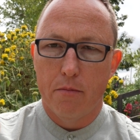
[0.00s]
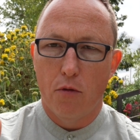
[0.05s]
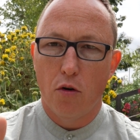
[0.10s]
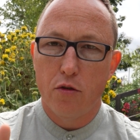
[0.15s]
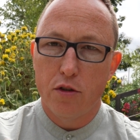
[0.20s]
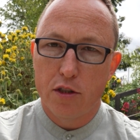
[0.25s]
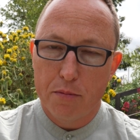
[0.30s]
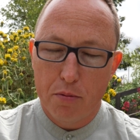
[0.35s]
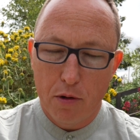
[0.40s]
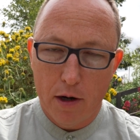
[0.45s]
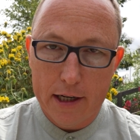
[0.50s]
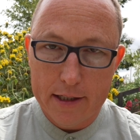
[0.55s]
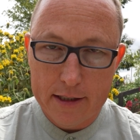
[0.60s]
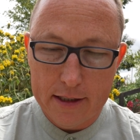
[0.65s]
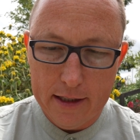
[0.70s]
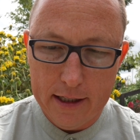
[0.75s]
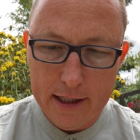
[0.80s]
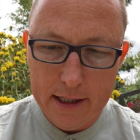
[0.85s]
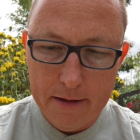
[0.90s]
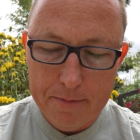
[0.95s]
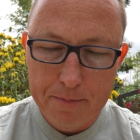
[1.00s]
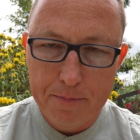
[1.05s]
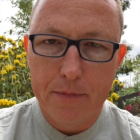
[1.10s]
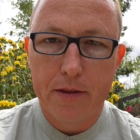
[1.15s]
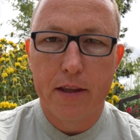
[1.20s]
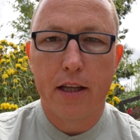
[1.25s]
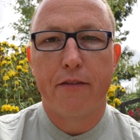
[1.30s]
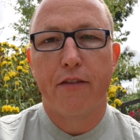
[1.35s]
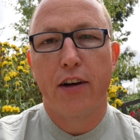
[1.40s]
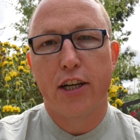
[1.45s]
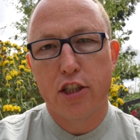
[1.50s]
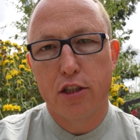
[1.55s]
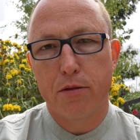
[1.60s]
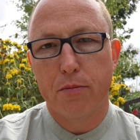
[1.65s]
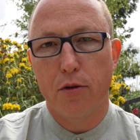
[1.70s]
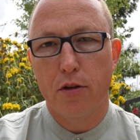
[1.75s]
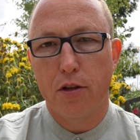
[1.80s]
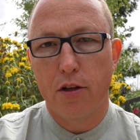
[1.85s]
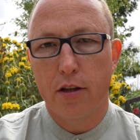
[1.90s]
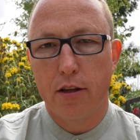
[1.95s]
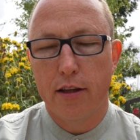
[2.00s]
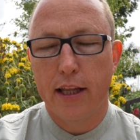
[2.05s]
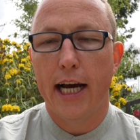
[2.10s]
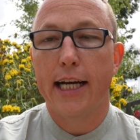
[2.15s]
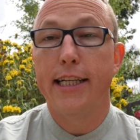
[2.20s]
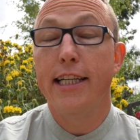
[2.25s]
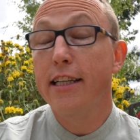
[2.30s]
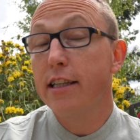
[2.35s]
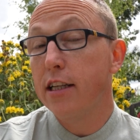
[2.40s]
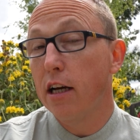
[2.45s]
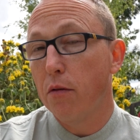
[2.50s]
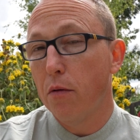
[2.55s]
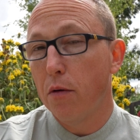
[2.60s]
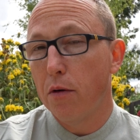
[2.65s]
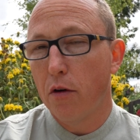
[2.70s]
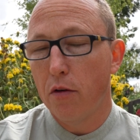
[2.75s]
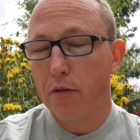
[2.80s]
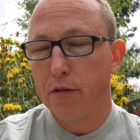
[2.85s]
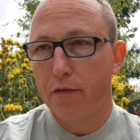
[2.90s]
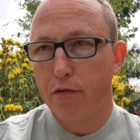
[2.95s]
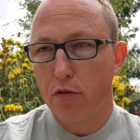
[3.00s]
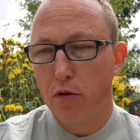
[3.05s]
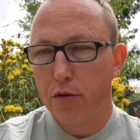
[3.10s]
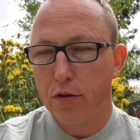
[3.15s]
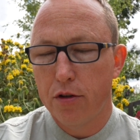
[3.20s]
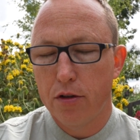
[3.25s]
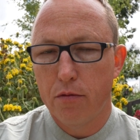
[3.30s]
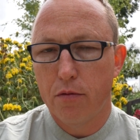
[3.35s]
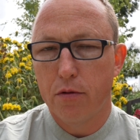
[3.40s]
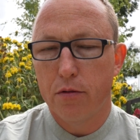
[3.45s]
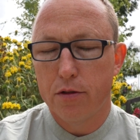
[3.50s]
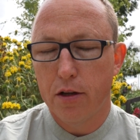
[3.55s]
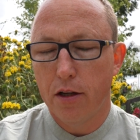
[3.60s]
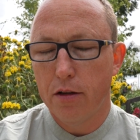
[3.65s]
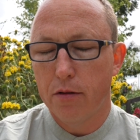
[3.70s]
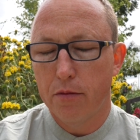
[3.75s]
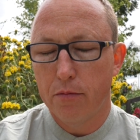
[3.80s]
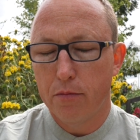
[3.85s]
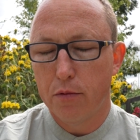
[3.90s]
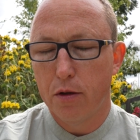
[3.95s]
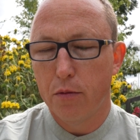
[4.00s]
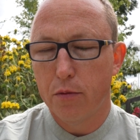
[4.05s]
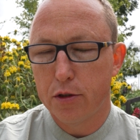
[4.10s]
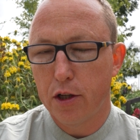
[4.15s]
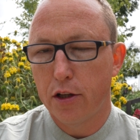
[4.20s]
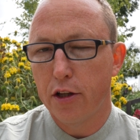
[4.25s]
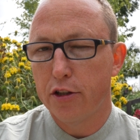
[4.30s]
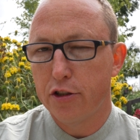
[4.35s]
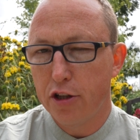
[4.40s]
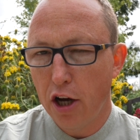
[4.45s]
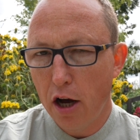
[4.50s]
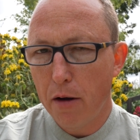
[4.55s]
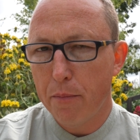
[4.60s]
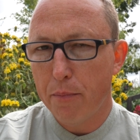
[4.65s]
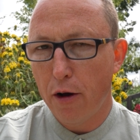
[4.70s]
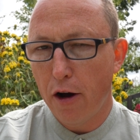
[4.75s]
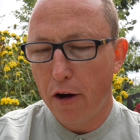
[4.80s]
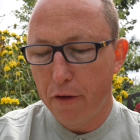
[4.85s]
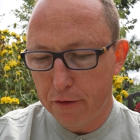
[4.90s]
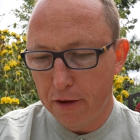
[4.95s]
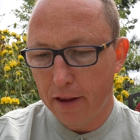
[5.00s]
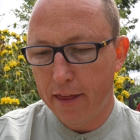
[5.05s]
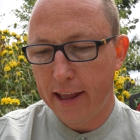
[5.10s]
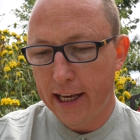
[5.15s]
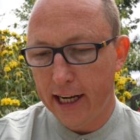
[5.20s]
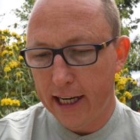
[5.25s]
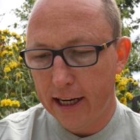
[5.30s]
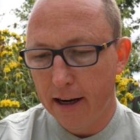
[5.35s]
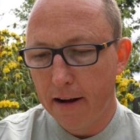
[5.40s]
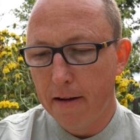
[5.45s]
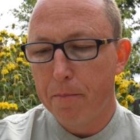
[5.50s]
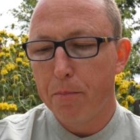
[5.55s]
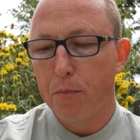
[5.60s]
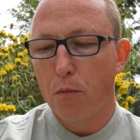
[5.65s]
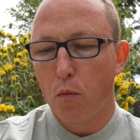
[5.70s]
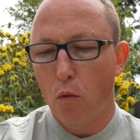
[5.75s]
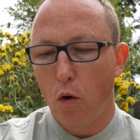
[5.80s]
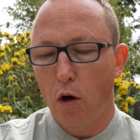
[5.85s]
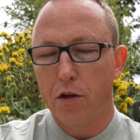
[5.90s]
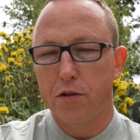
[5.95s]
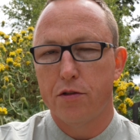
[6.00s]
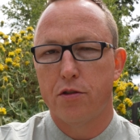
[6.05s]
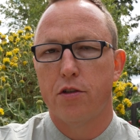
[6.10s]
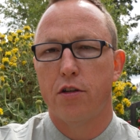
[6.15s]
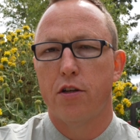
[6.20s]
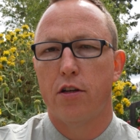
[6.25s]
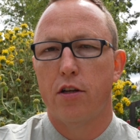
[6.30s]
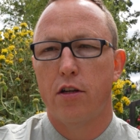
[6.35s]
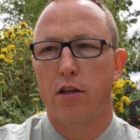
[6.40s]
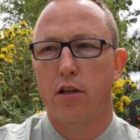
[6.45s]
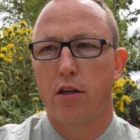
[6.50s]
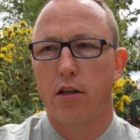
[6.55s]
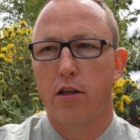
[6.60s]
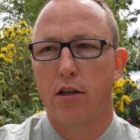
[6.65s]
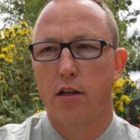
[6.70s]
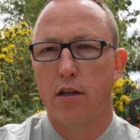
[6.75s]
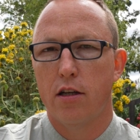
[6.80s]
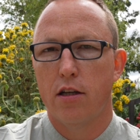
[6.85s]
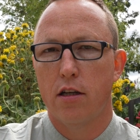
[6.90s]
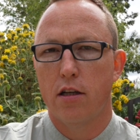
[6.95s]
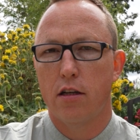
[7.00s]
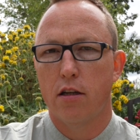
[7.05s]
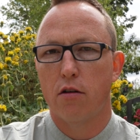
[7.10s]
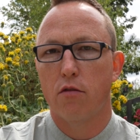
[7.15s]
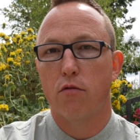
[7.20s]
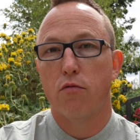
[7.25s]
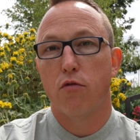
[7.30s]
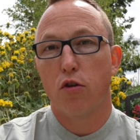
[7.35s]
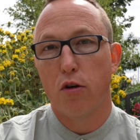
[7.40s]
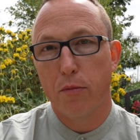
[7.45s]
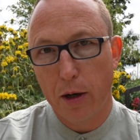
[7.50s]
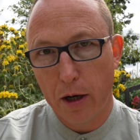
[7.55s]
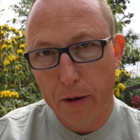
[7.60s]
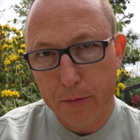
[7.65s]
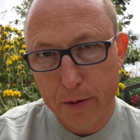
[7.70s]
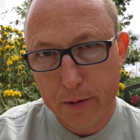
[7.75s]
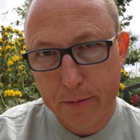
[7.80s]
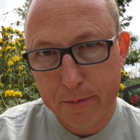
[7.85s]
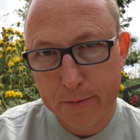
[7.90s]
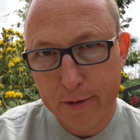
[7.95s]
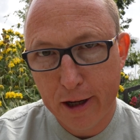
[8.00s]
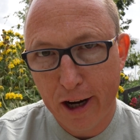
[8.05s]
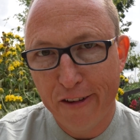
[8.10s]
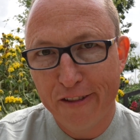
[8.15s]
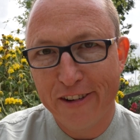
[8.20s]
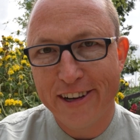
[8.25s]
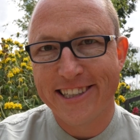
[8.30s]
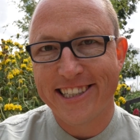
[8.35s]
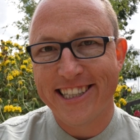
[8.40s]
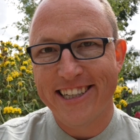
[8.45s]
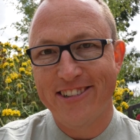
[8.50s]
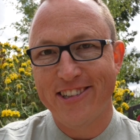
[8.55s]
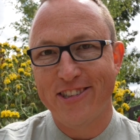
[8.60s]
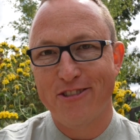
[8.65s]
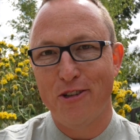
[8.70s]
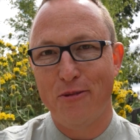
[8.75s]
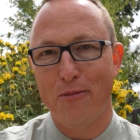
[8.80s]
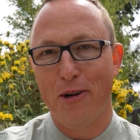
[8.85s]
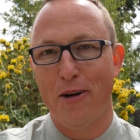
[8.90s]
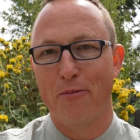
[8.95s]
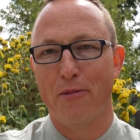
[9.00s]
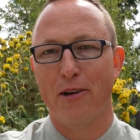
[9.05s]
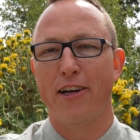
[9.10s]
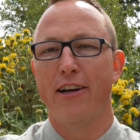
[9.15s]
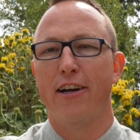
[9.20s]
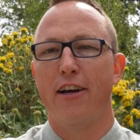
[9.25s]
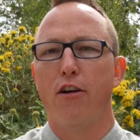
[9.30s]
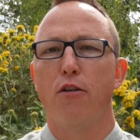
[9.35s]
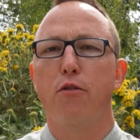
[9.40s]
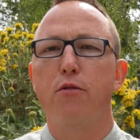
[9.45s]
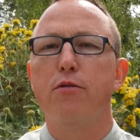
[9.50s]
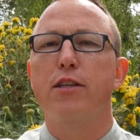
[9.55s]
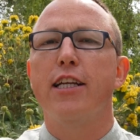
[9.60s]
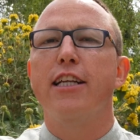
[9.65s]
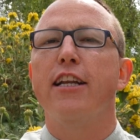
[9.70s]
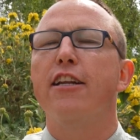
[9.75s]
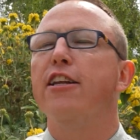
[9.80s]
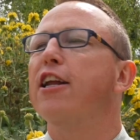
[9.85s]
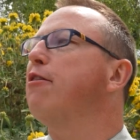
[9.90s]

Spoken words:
unsurprisingly, the vegetable that I didn't know, or the fruit that was on the top of the thing, was rhubarb. Obviously it was rhubarb. Who didn't